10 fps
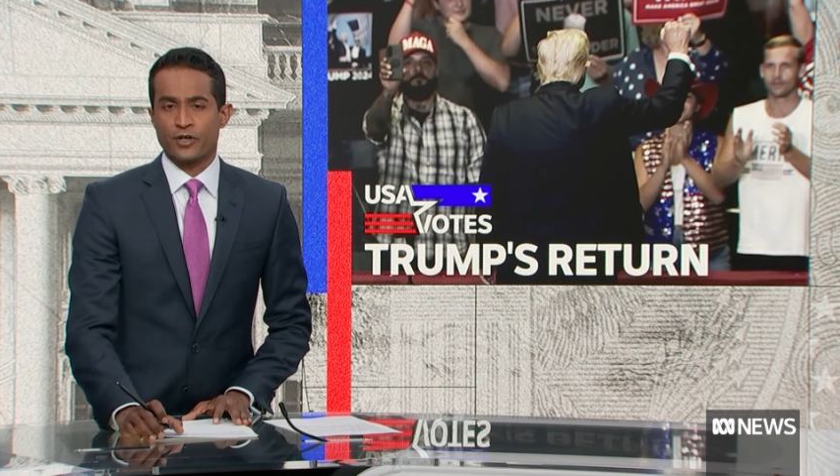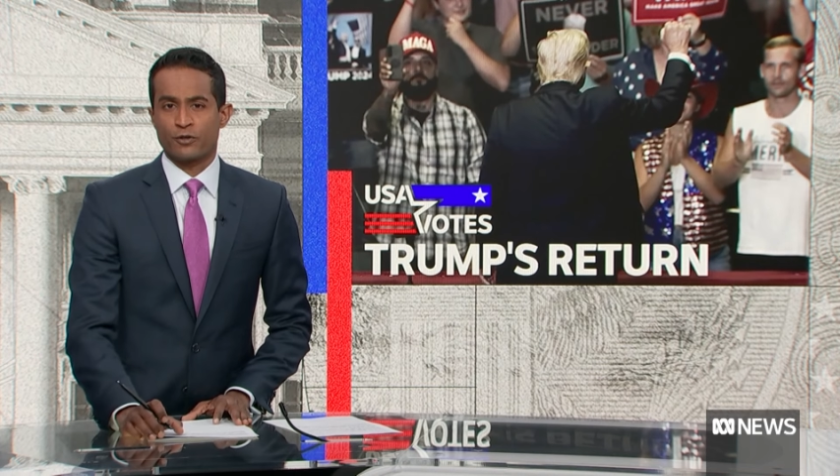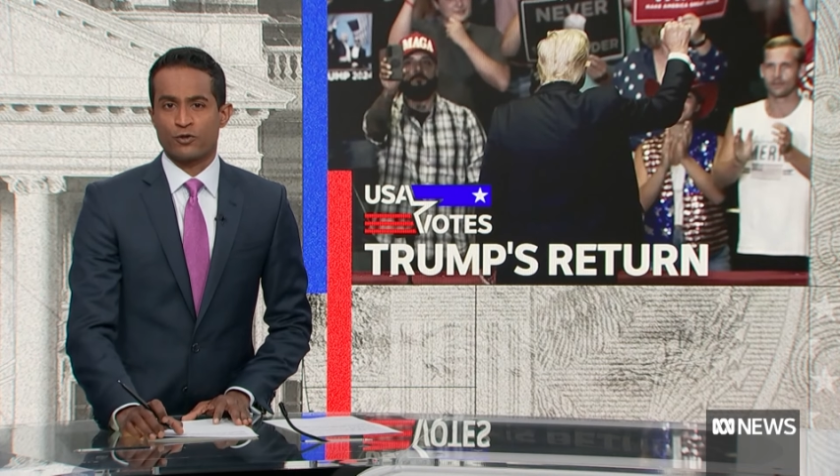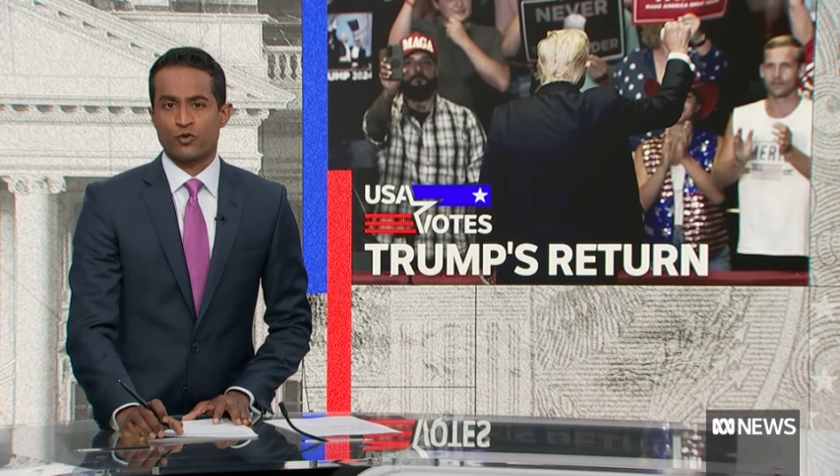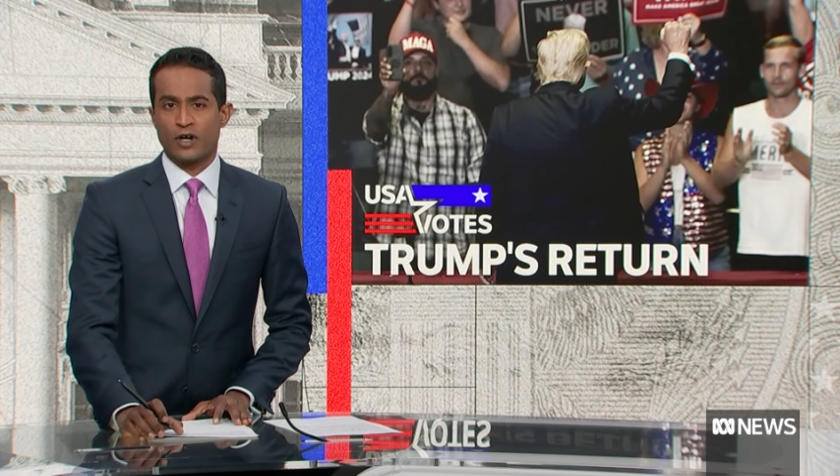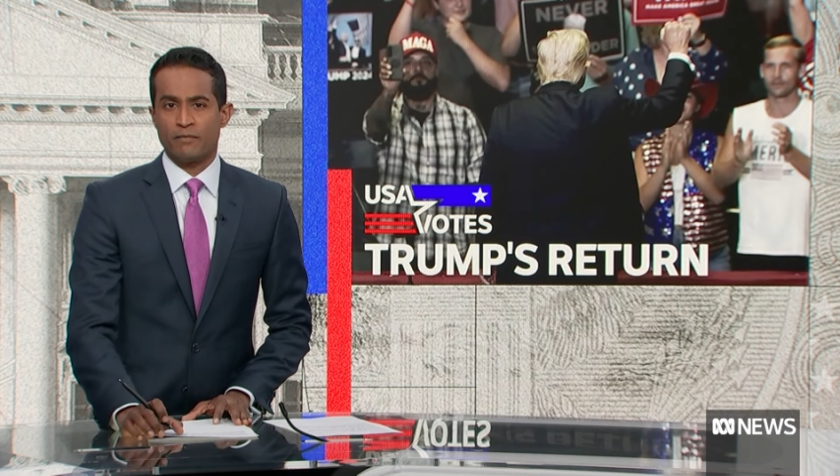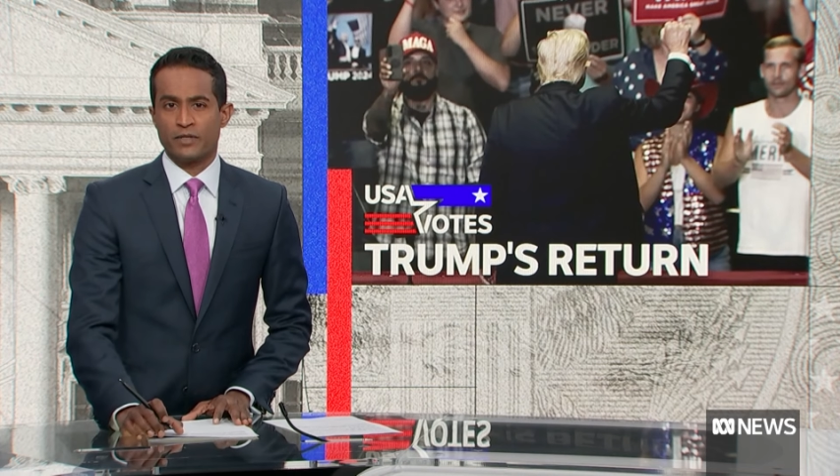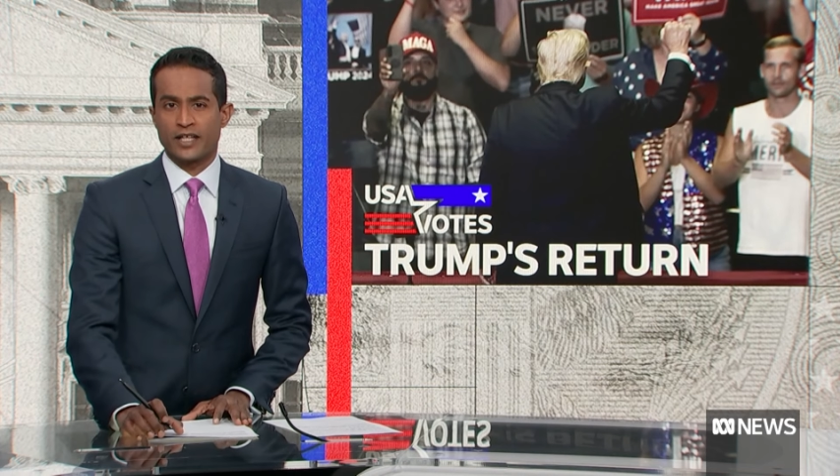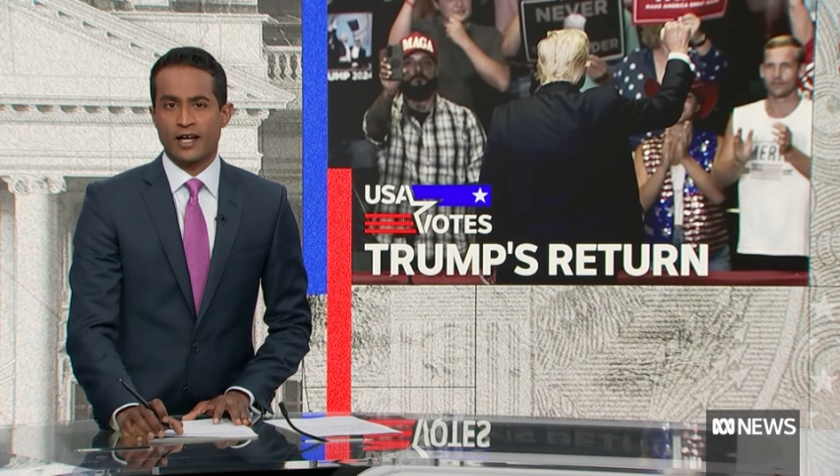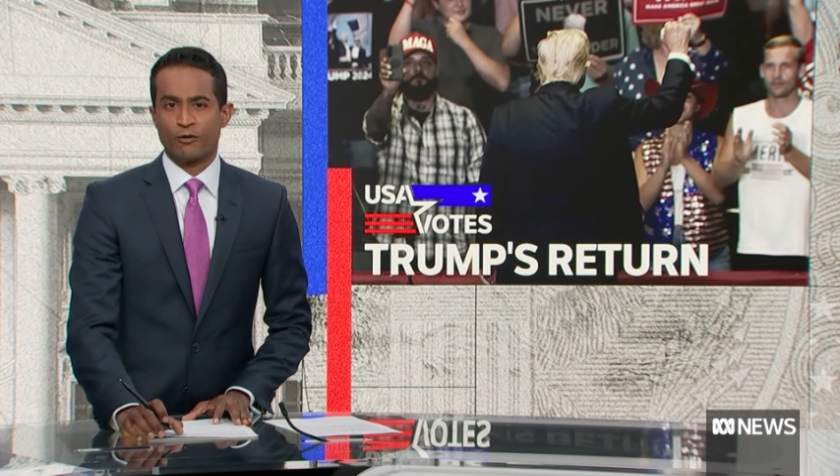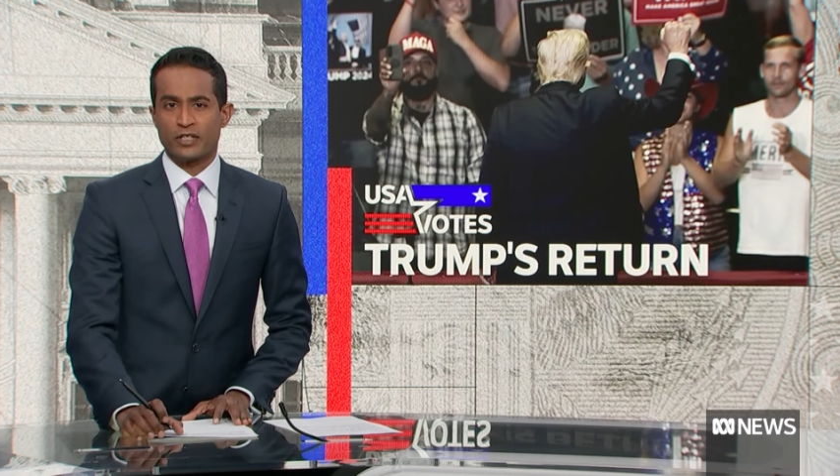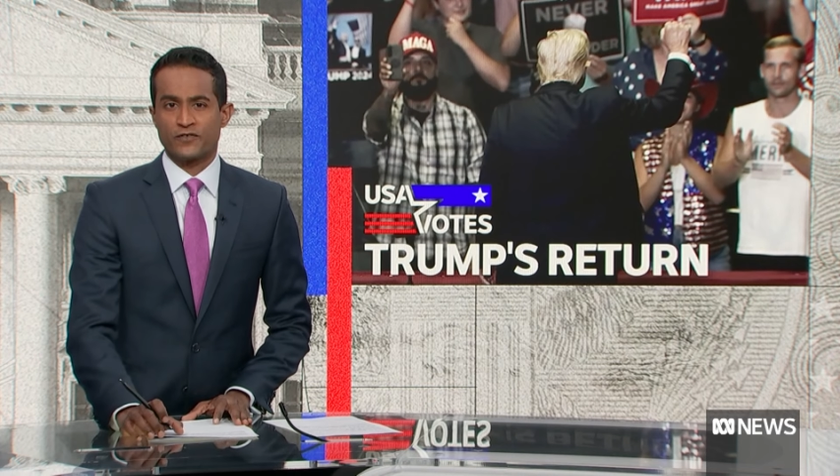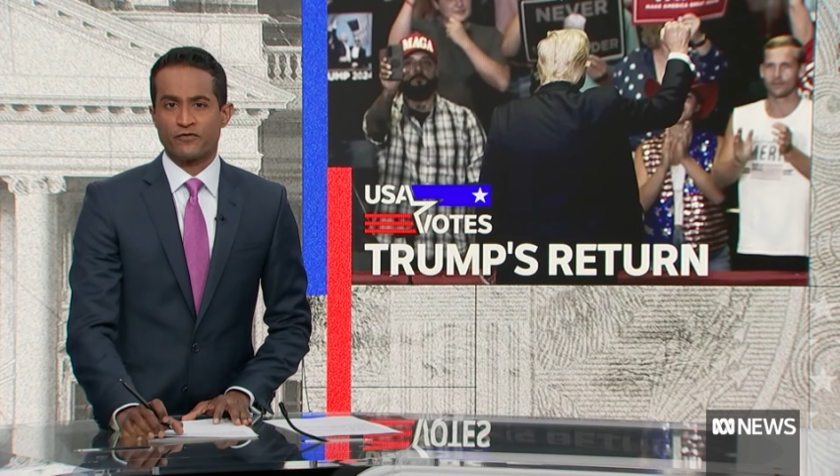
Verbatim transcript: Donald Trump has held his